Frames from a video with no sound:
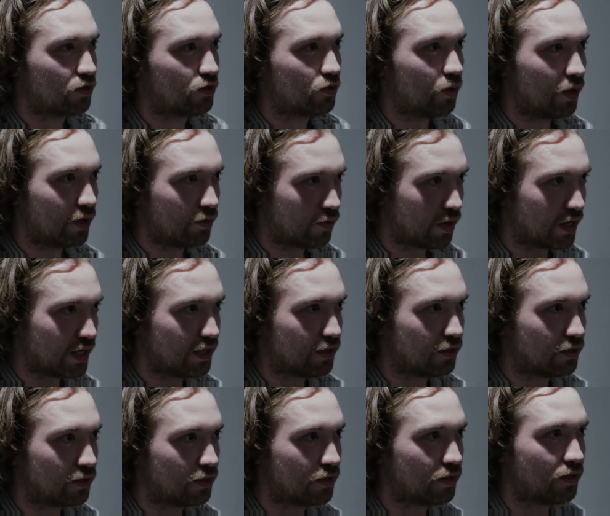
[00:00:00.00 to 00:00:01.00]
quite right.
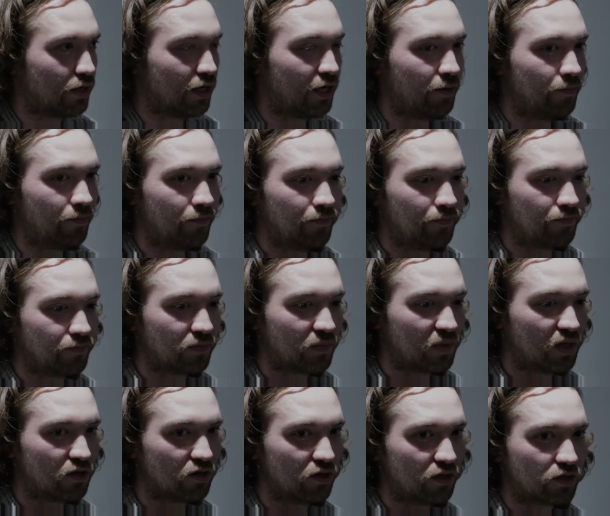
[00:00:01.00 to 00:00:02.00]

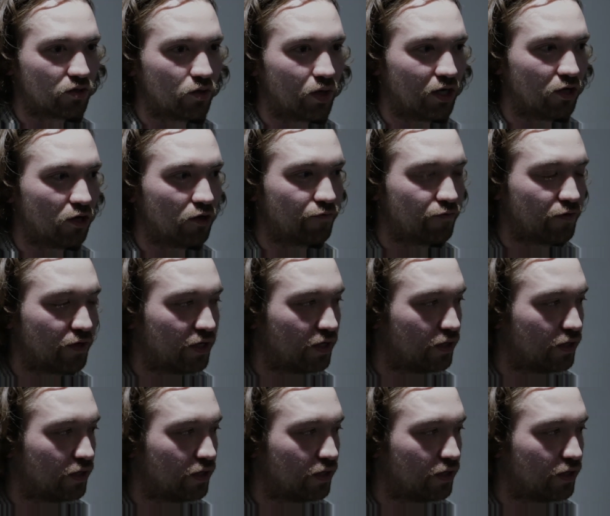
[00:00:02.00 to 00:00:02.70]
There are quite a lot of